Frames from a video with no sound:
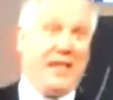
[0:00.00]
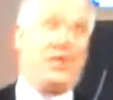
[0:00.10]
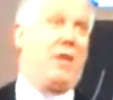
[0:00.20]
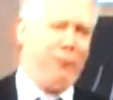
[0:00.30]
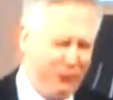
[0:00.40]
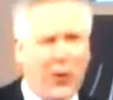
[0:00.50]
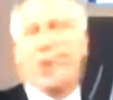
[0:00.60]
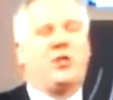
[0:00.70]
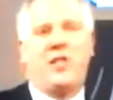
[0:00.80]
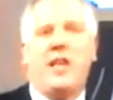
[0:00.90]
that's the
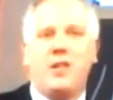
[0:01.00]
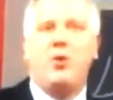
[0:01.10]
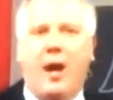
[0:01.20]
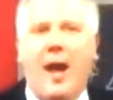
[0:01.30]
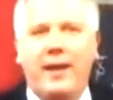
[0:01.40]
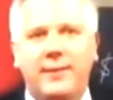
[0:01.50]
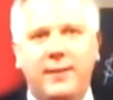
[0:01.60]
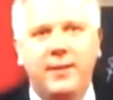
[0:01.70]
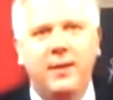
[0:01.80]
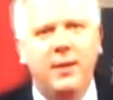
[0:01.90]
first thing you
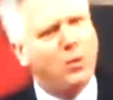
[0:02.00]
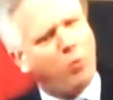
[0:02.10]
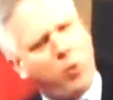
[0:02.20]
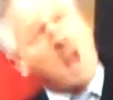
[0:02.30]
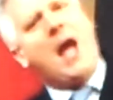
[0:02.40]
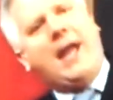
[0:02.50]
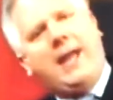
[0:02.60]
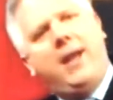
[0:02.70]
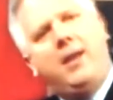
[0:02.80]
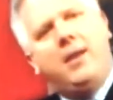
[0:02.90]
cut.
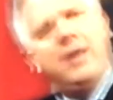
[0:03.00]
Why?